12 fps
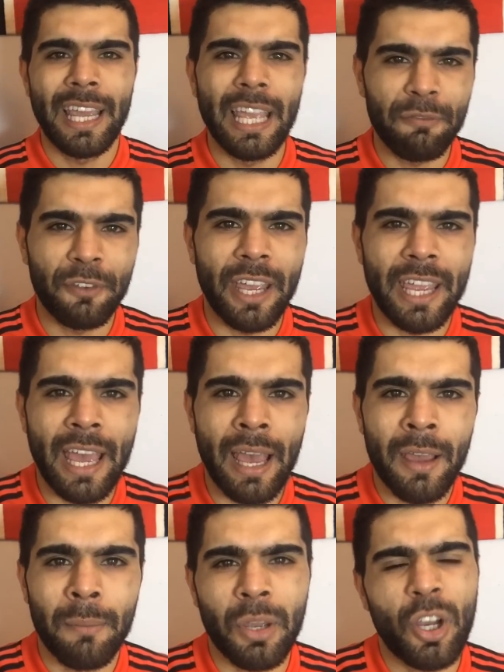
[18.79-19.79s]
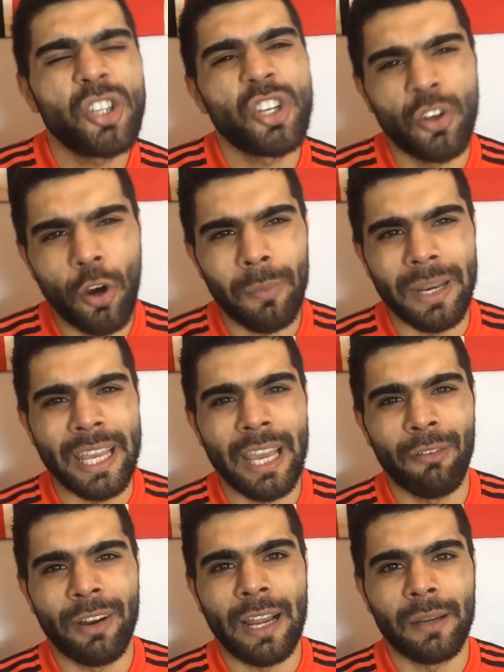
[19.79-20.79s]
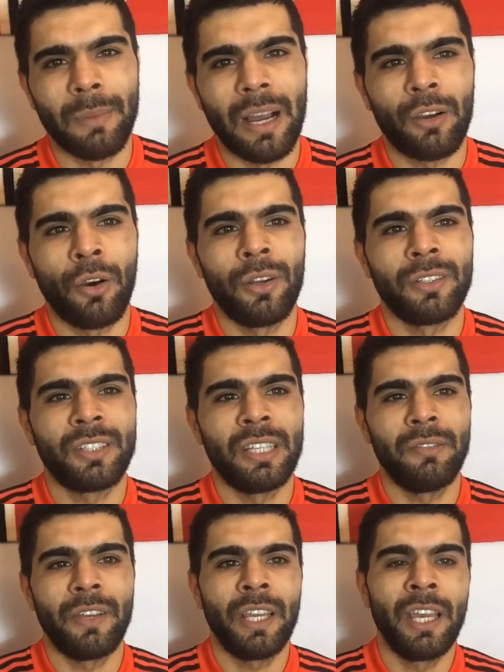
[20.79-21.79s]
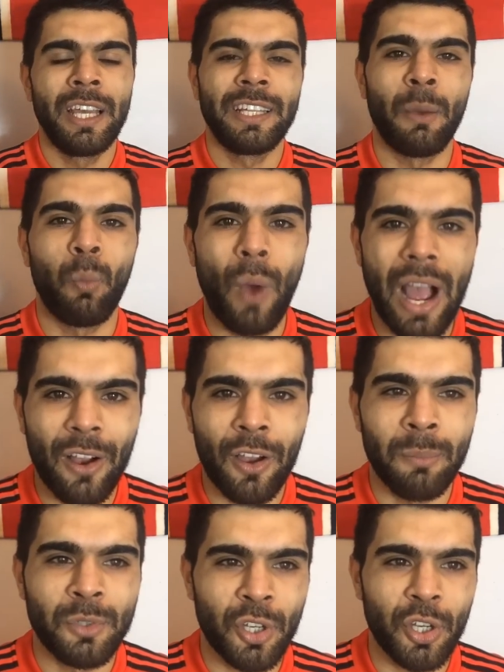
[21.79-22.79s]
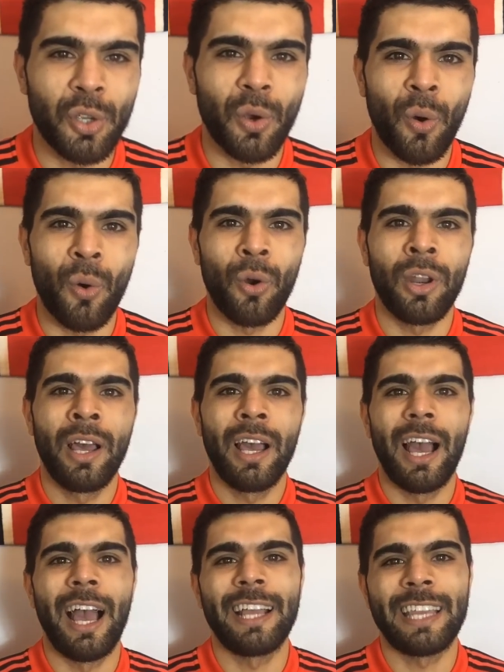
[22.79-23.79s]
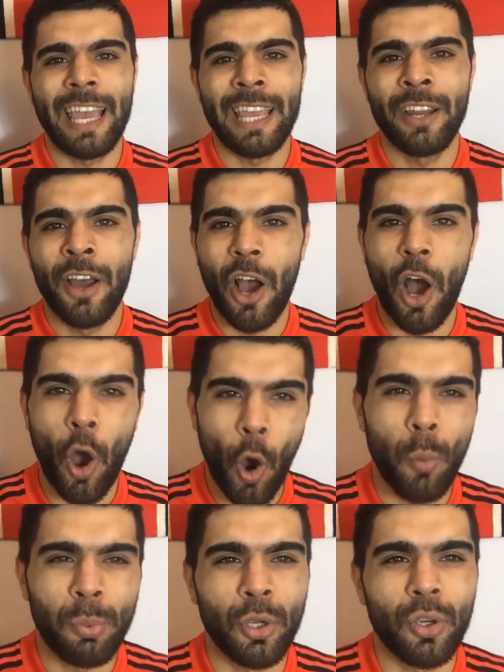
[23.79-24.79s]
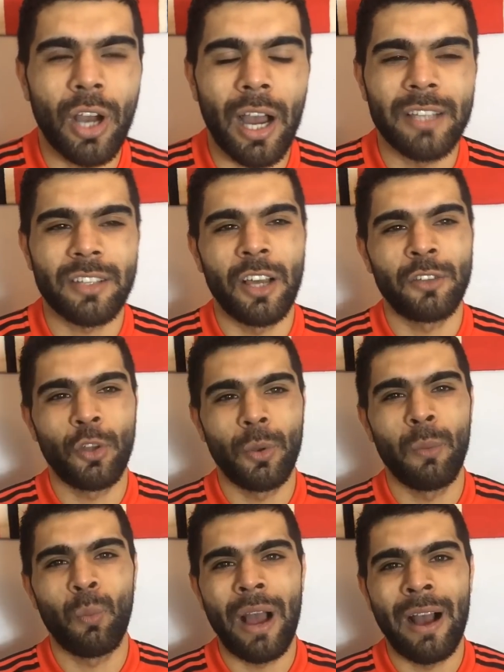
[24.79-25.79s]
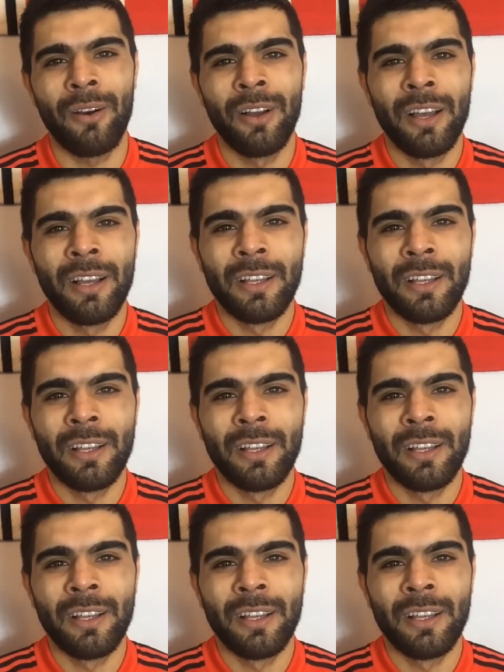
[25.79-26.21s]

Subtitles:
If you're here, because you're normally here on McKola TV, then welcome to you all again. I hope you guys are doing well.